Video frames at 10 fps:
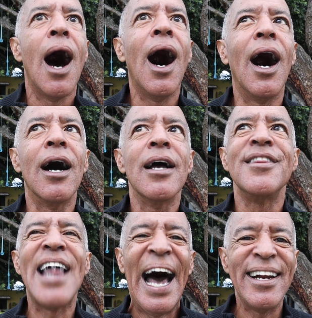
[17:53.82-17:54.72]

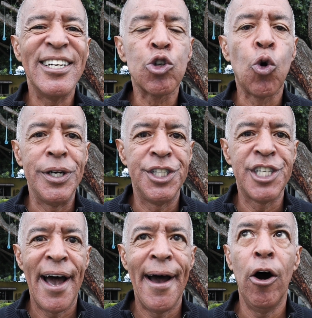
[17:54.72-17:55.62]
that is going
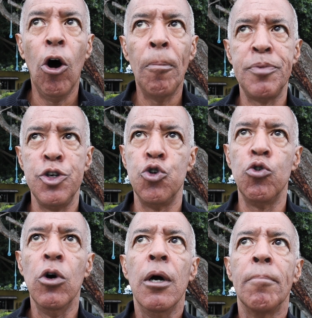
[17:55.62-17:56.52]
to help you